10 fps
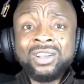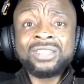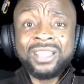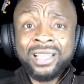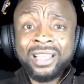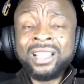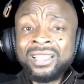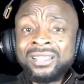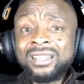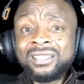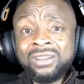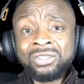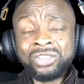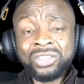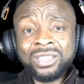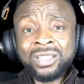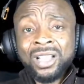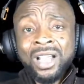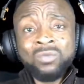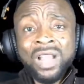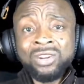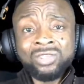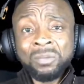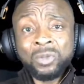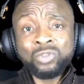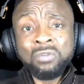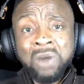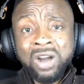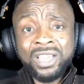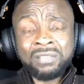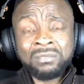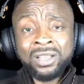care in this country, and we are not supposed to mock him.